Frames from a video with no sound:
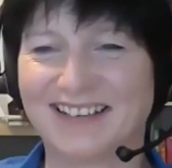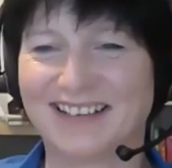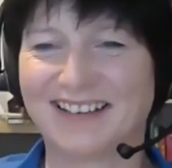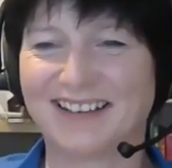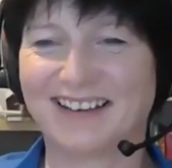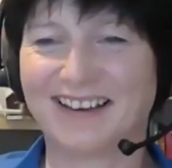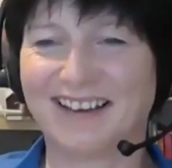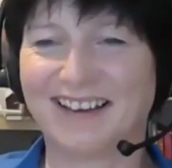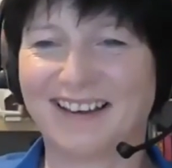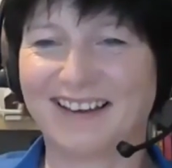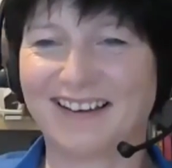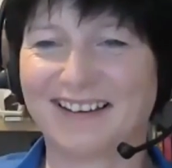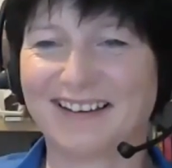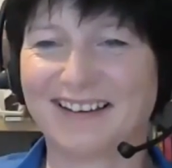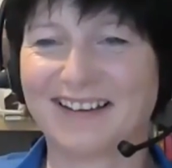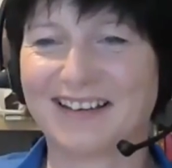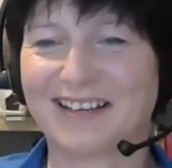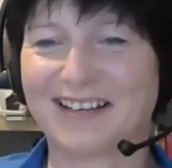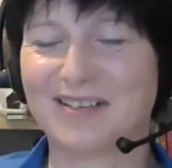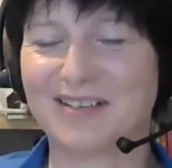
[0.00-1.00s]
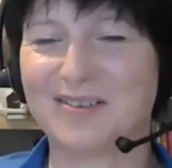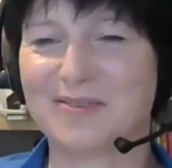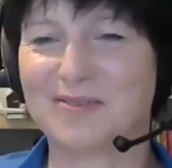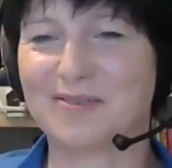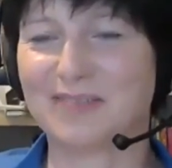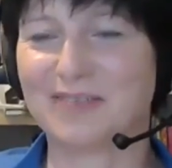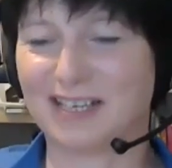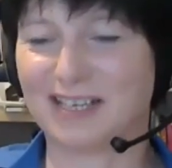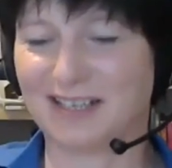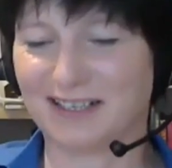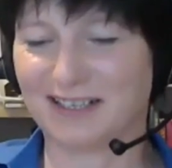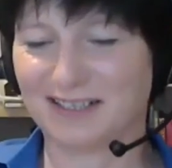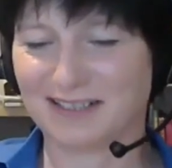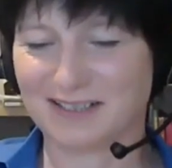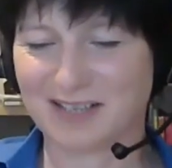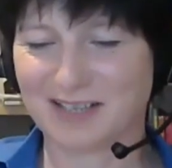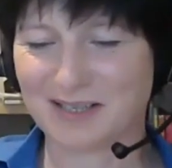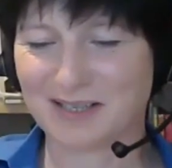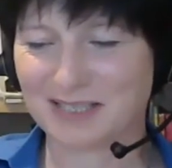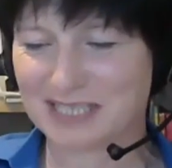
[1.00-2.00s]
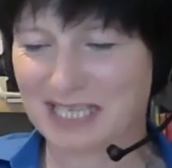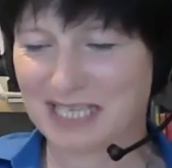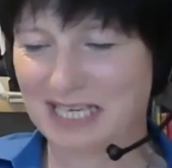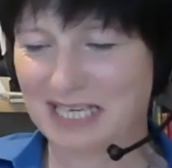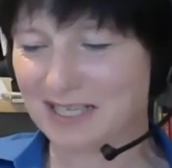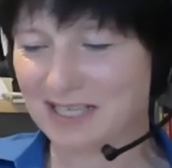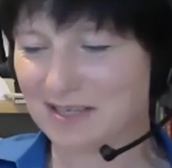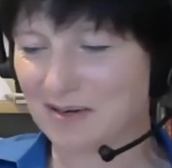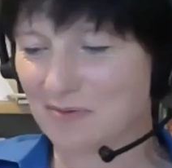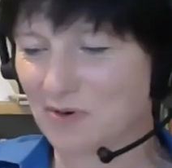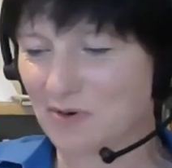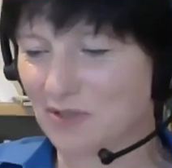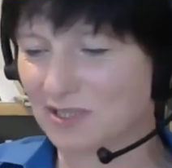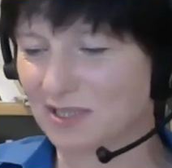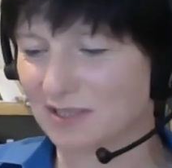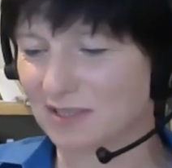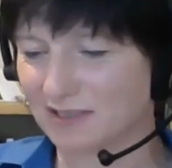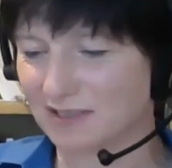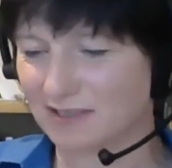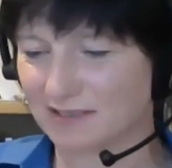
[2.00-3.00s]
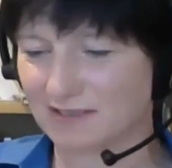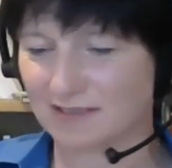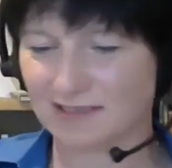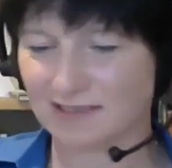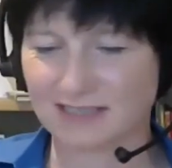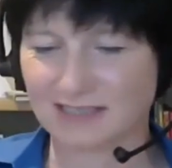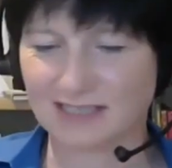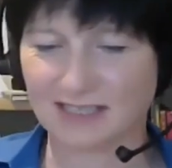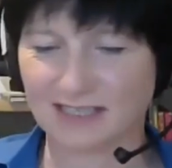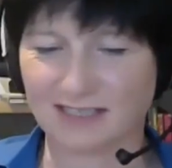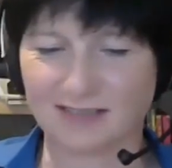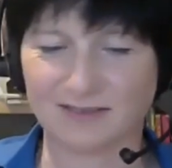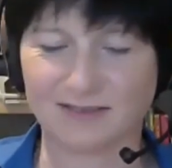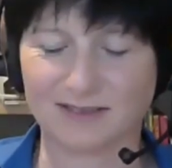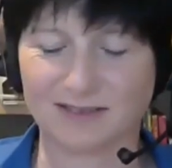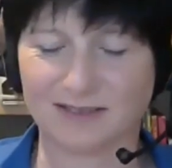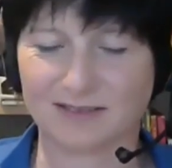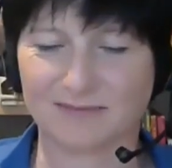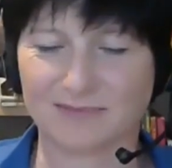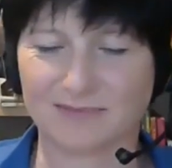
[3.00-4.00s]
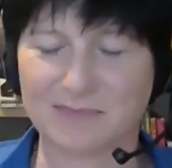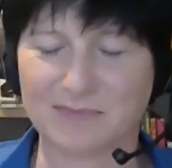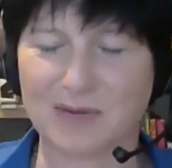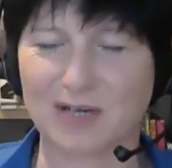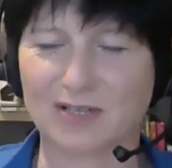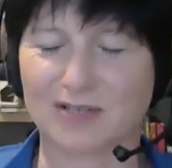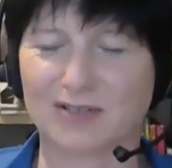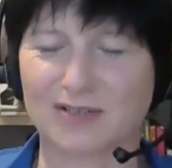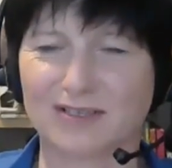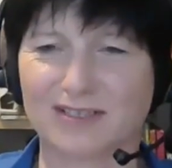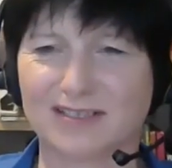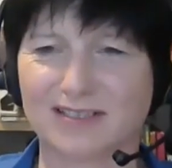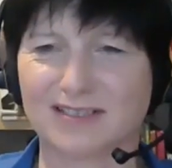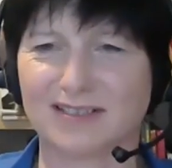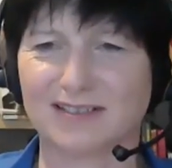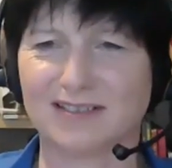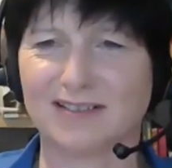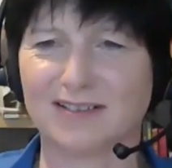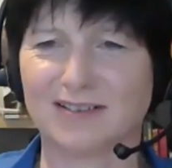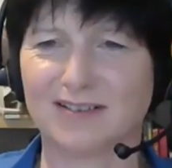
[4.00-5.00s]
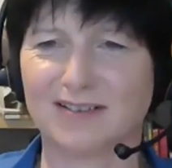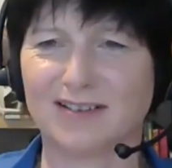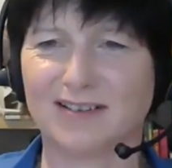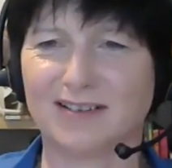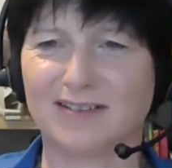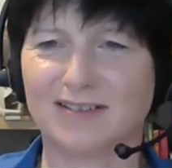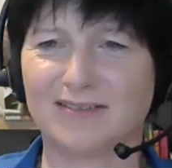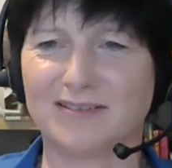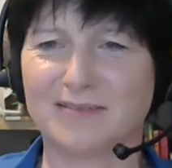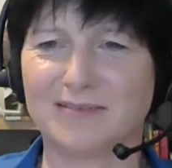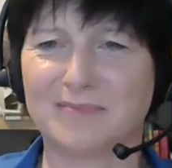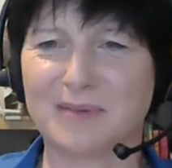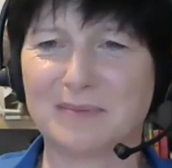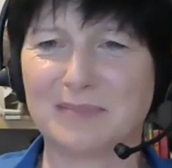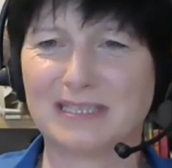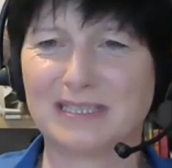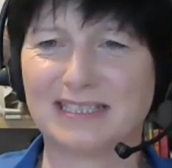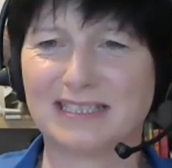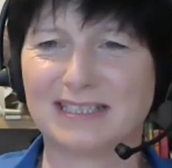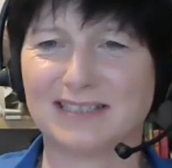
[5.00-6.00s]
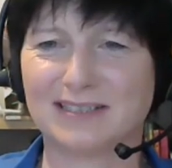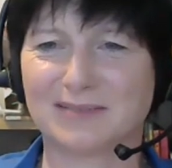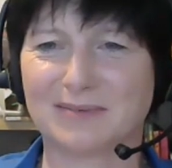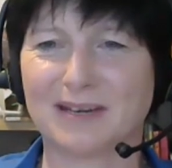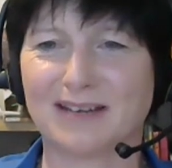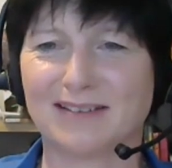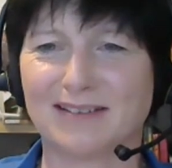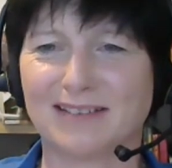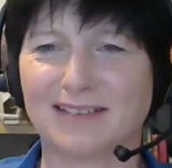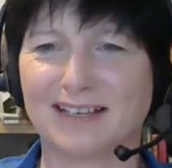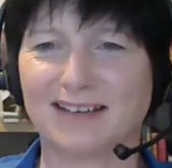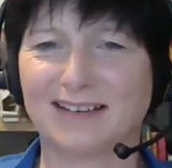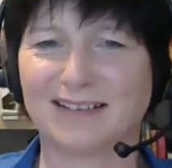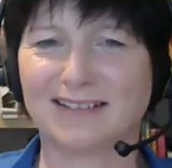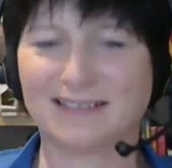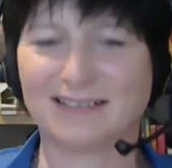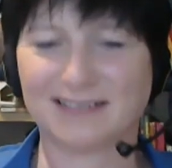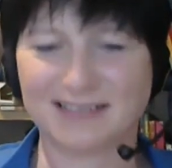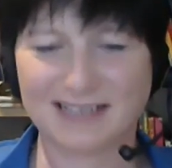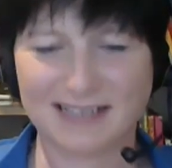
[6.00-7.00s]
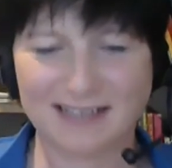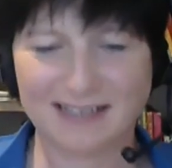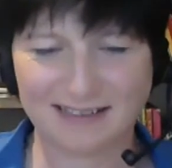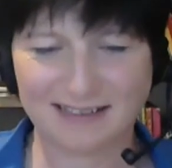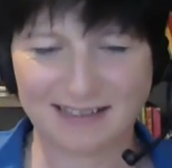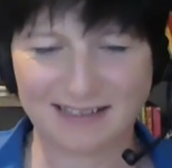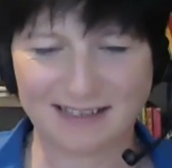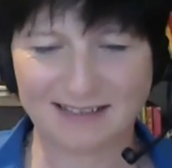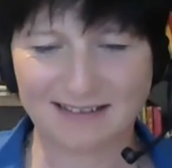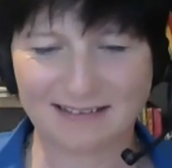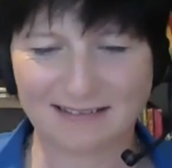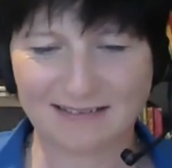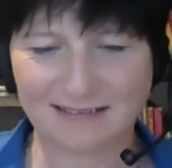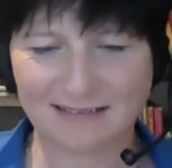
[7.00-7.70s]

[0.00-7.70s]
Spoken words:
Yes. Yeah, I know. Yeah, it's scary. I watched the serial, the Murdochs on BBC as well. Yeah.